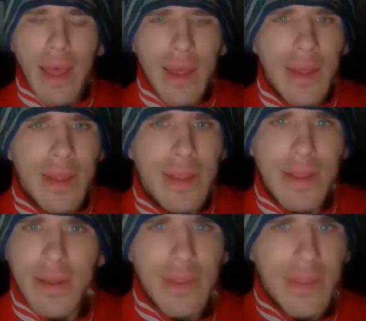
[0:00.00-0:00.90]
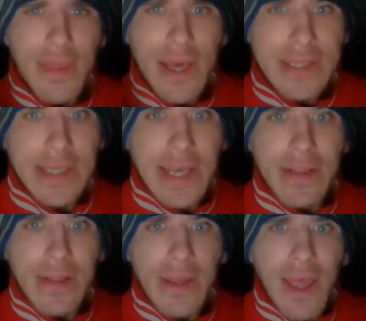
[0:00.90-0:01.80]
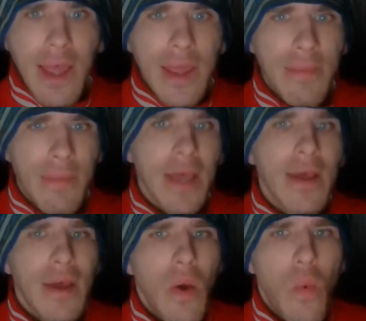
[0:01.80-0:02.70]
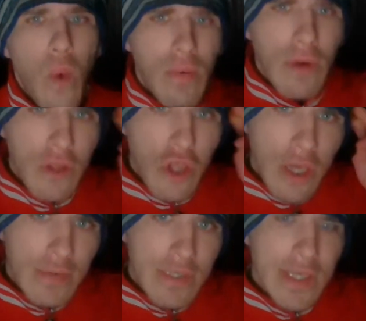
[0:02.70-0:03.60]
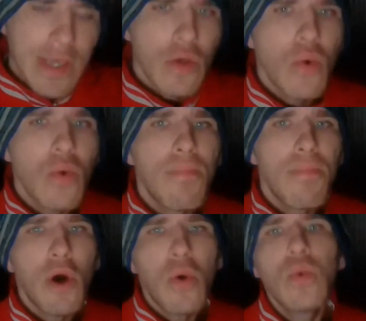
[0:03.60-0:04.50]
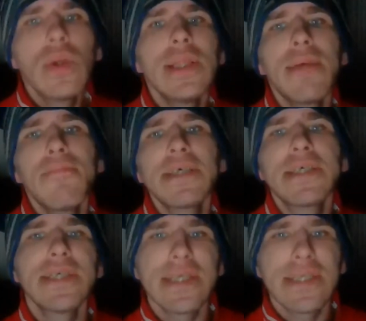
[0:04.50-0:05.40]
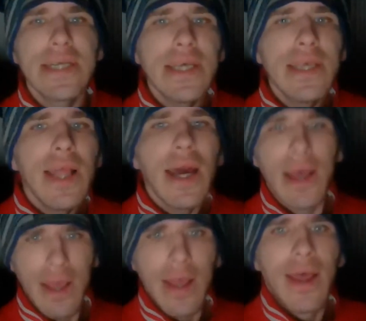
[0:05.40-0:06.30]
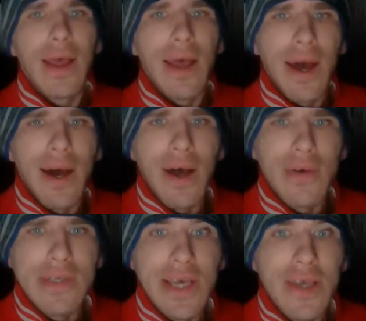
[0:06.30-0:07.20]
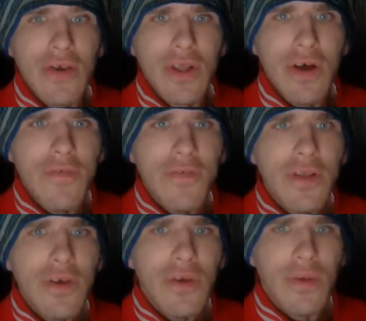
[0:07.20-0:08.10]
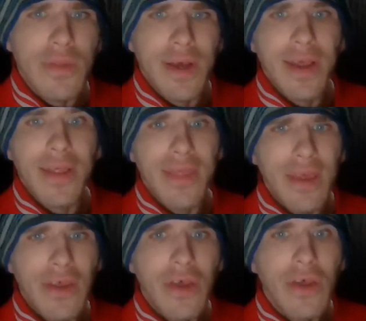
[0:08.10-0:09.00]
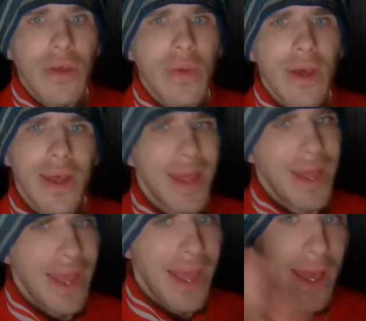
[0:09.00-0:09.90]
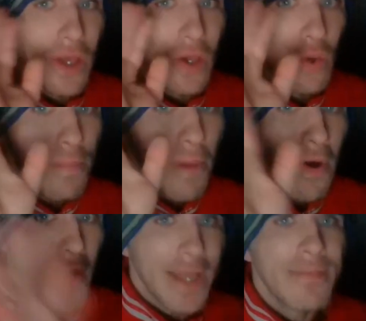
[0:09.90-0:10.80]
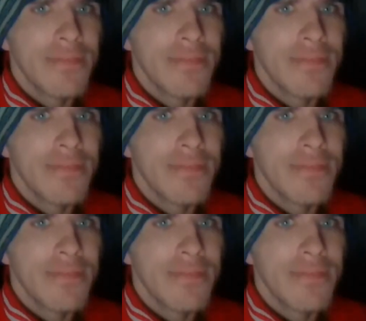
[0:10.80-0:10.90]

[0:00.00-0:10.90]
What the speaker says: And that's the end of the game. Well, we're on Chelsea, your bowl number 16. I'll say good afternoon. Thank you and goodbye.